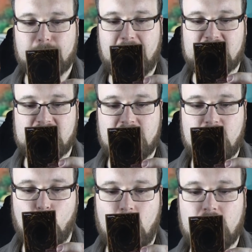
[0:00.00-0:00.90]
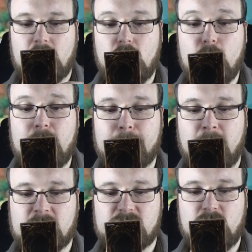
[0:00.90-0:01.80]
by sending one cubic
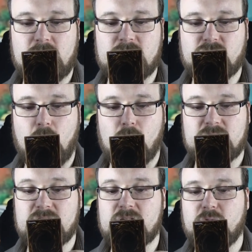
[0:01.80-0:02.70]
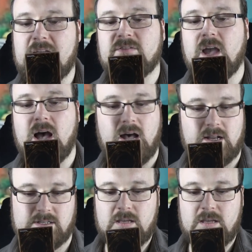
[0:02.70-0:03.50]
monster you control to the graveyard.